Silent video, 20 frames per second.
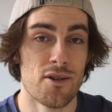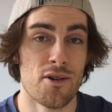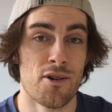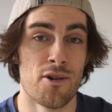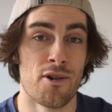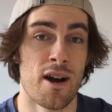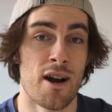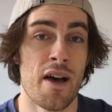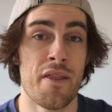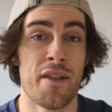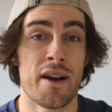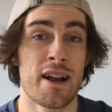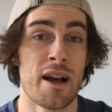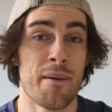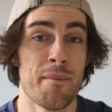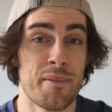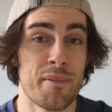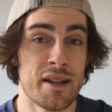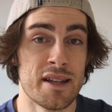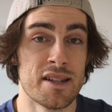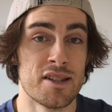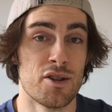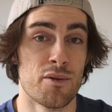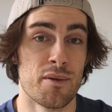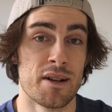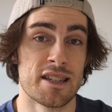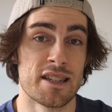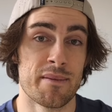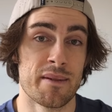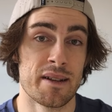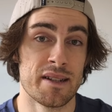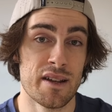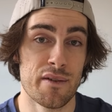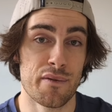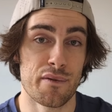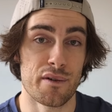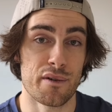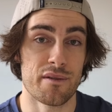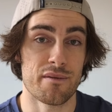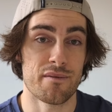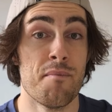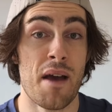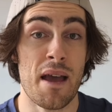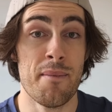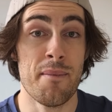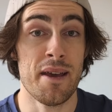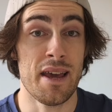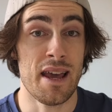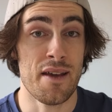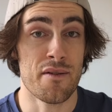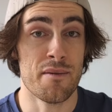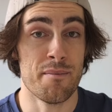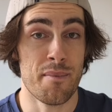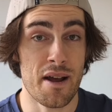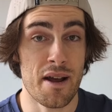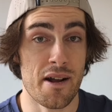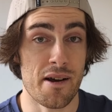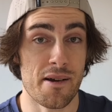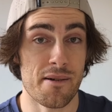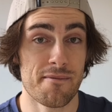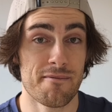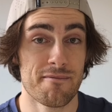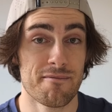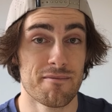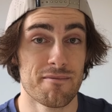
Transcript: Or are other companies doing something different, maybe even better?